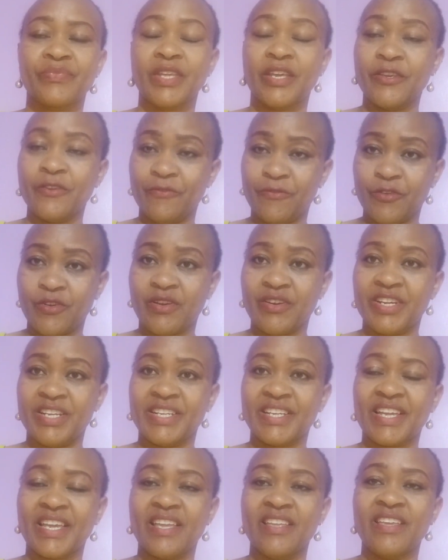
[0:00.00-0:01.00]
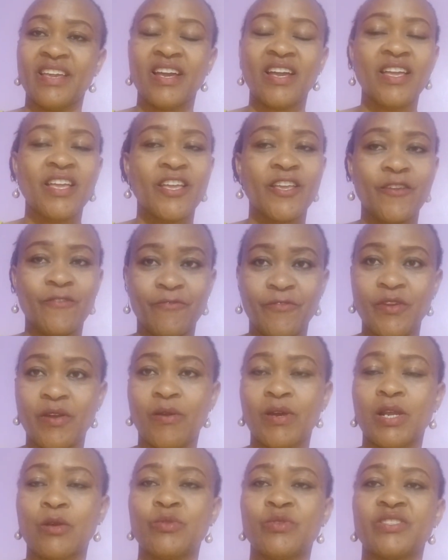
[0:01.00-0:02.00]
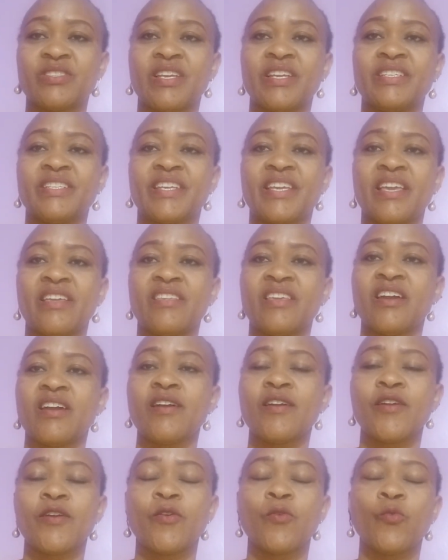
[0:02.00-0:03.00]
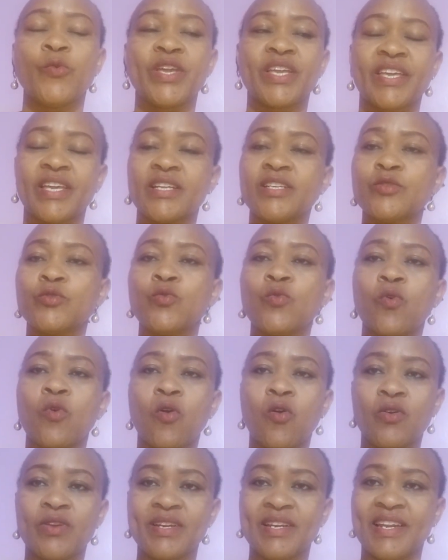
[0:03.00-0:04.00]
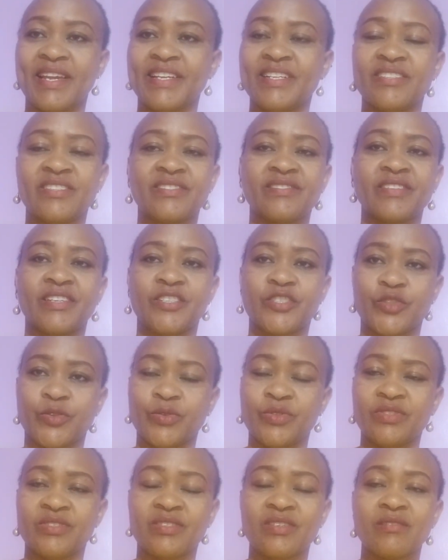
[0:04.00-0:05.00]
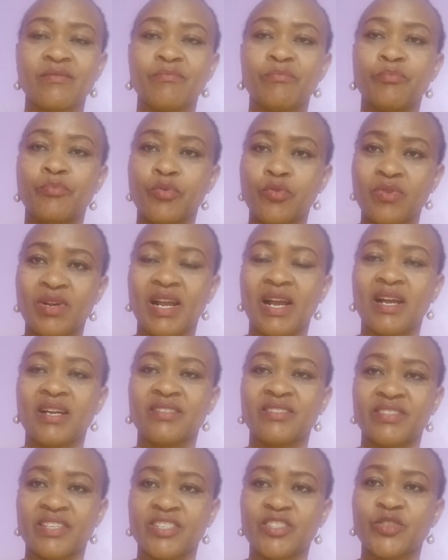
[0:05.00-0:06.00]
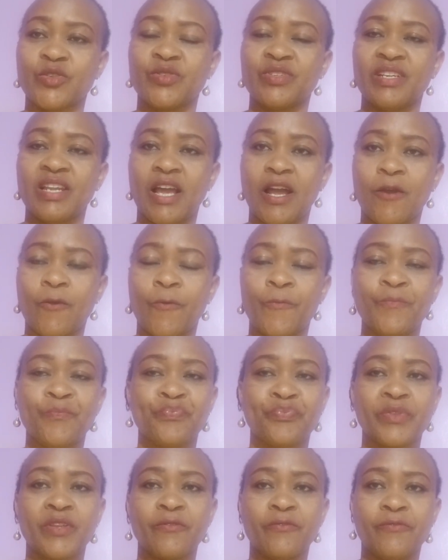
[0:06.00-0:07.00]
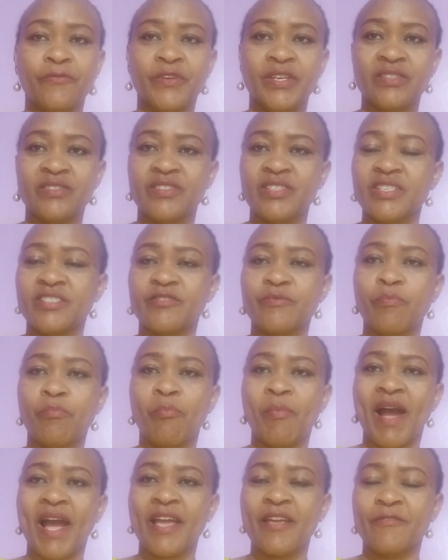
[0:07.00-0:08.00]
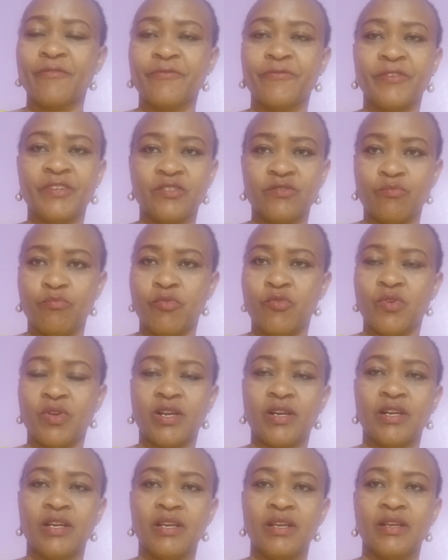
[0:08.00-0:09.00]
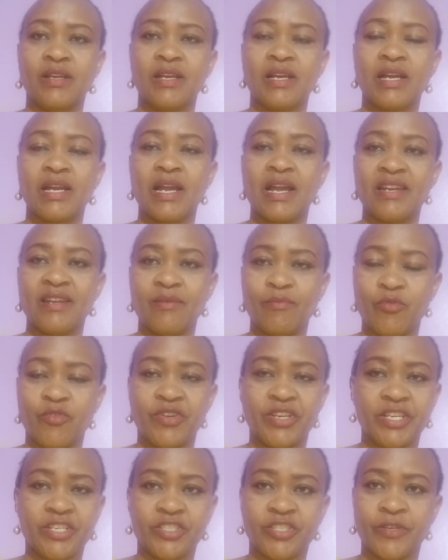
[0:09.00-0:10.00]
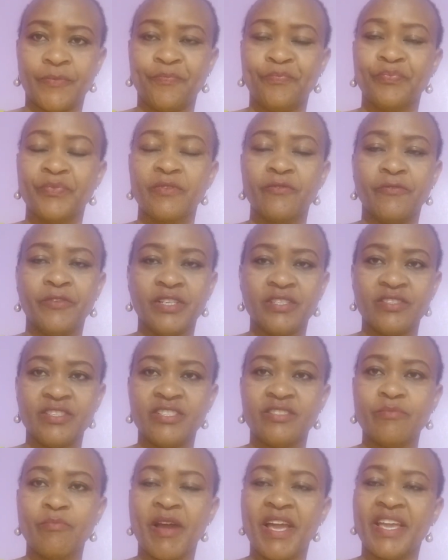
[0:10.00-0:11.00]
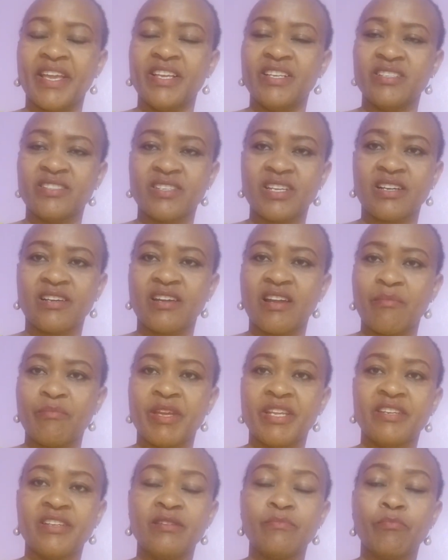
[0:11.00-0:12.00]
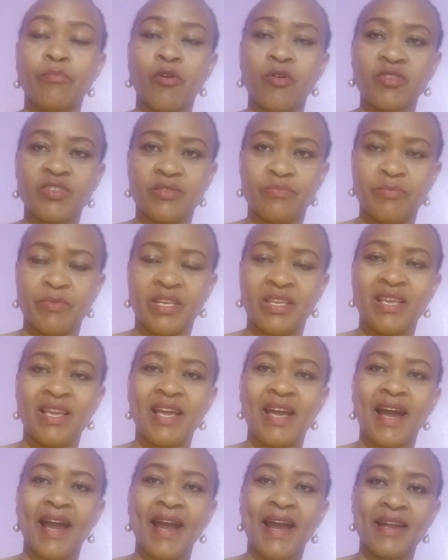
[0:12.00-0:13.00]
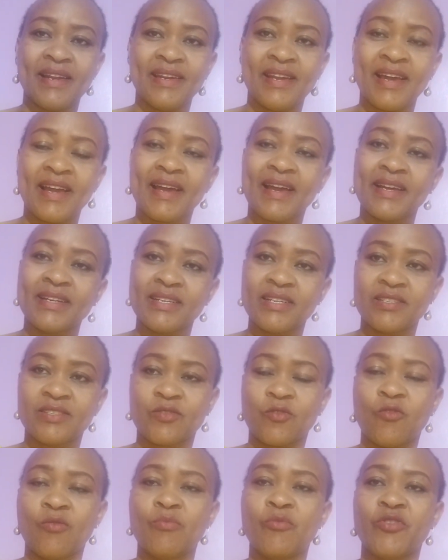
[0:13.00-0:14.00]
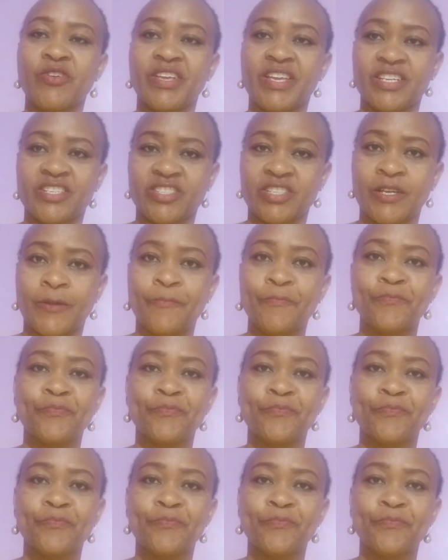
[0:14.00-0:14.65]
If you are in Kenya, if you are outside Kenya, we can do online sessions. Book a session now. Visit my Facebook, Anna Mugeshe. Visit my Instagram and inbox me, Anna_Mugeshe.